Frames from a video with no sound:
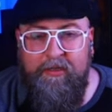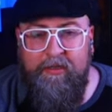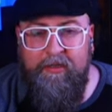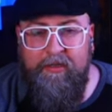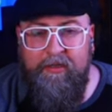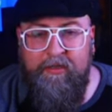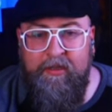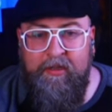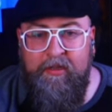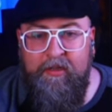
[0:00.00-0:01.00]

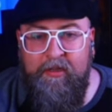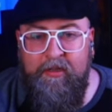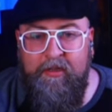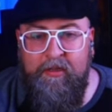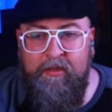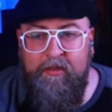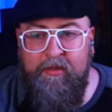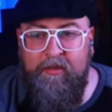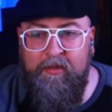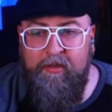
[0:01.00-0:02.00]

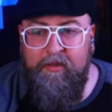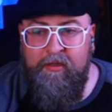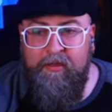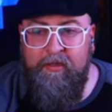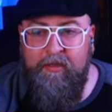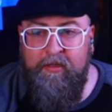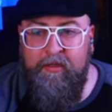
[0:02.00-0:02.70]
(silent)